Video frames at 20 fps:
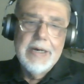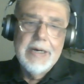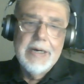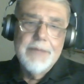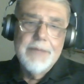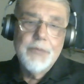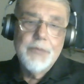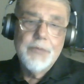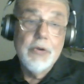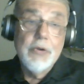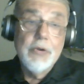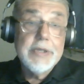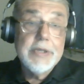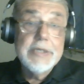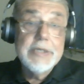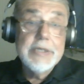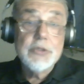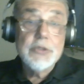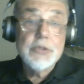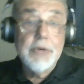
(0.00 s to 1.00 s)
Turkey is
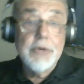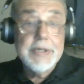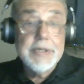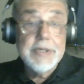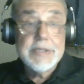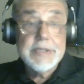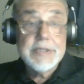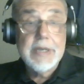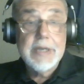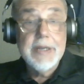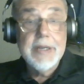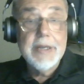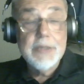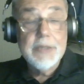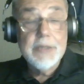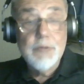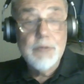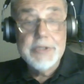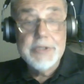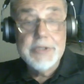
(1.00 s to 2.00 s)
already starting the
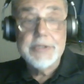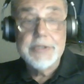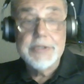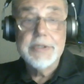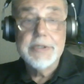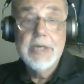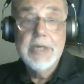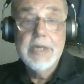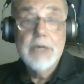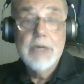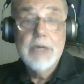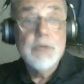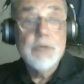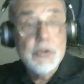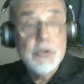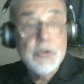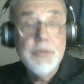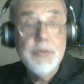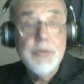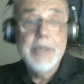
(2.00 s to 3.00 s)
winter with two
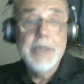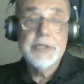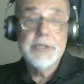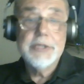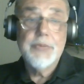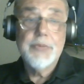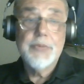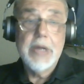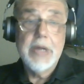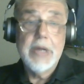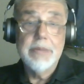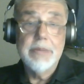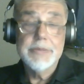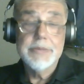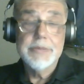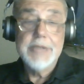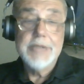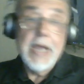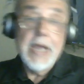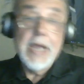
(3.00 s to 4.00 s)
major problems:
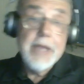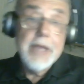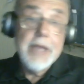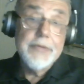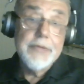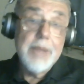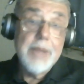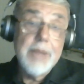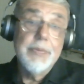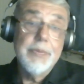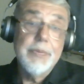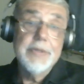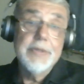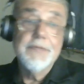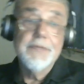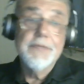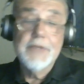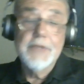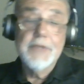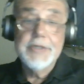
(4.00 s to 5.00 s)
A, rampant
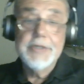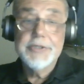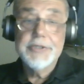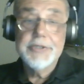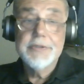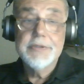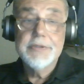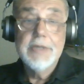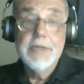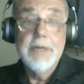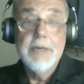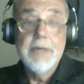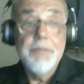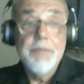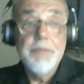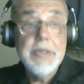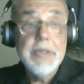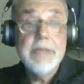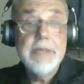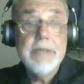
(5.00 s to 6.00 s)
inflation;
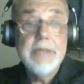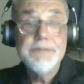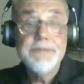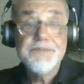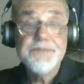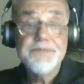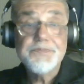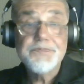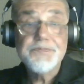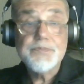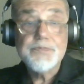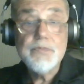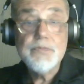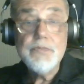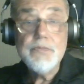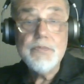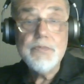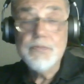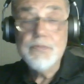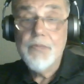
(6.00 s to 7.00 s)
B,
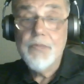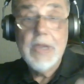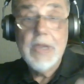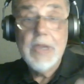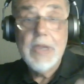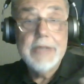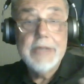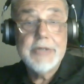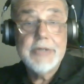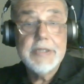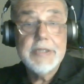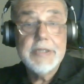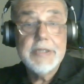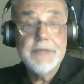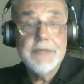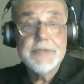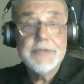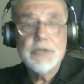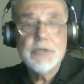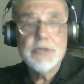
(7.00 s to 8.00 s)
a trade
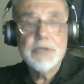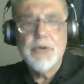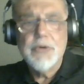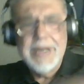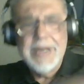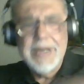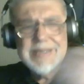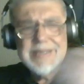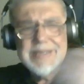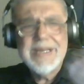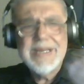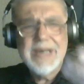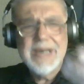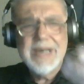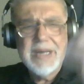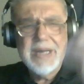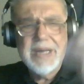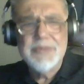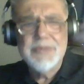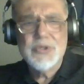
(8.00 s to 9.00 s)
deficit, or as the
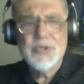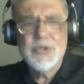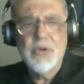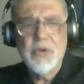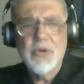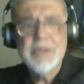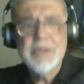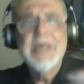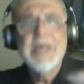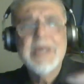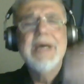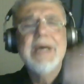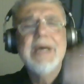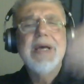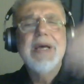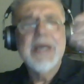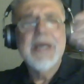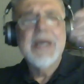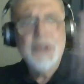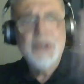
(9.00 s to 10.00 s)
economists call it, a
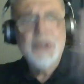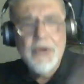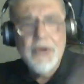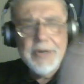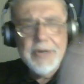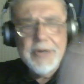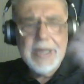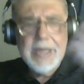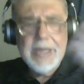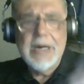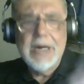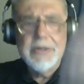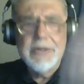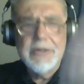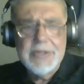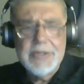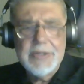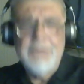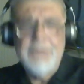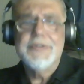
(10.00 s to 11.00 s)
current account
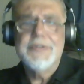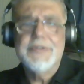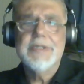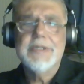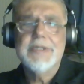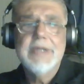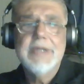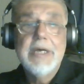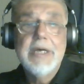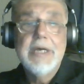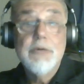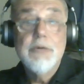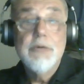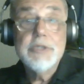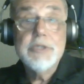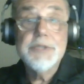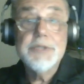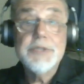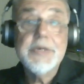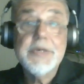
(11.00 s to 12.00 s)
deficit, which is
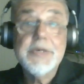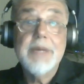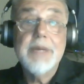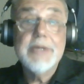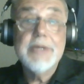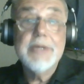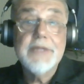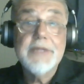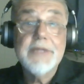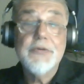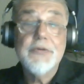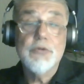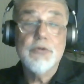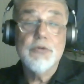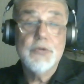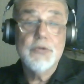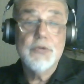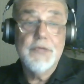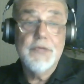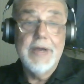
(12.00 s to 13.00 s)
becoming difficult to
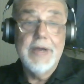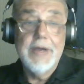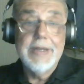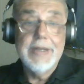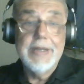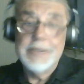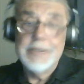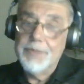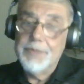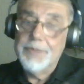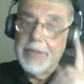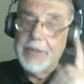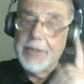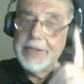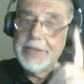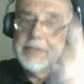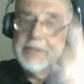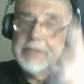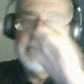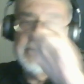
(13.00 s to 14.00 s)
finance. But this
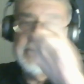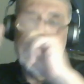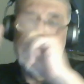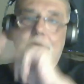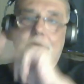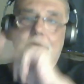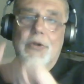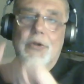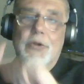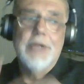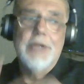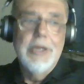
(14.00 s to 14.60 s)
is not all.